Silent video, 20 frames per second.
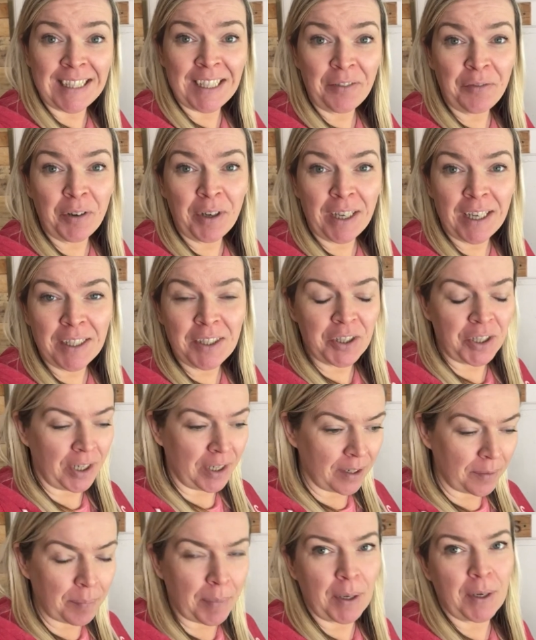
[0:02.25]
different
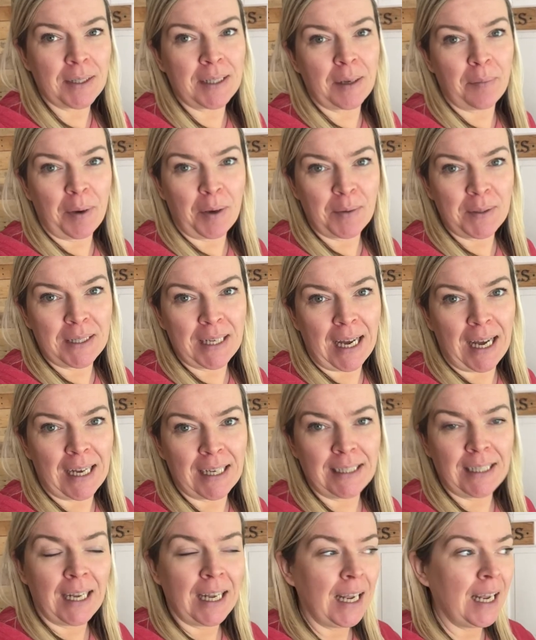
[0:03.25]
kitchen because I'm
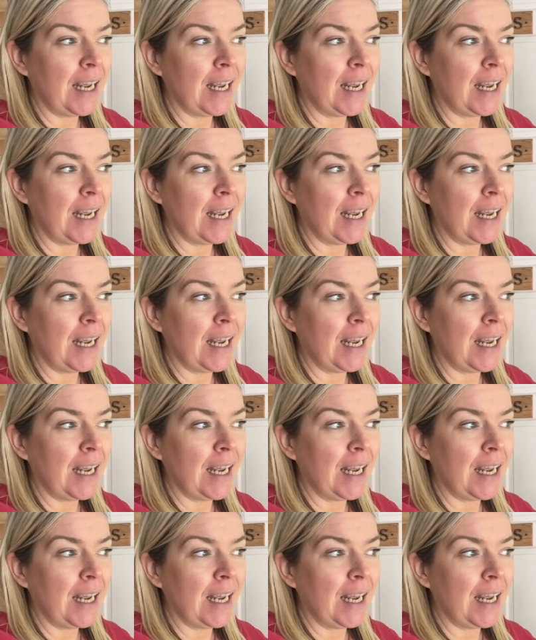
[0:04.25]
outside.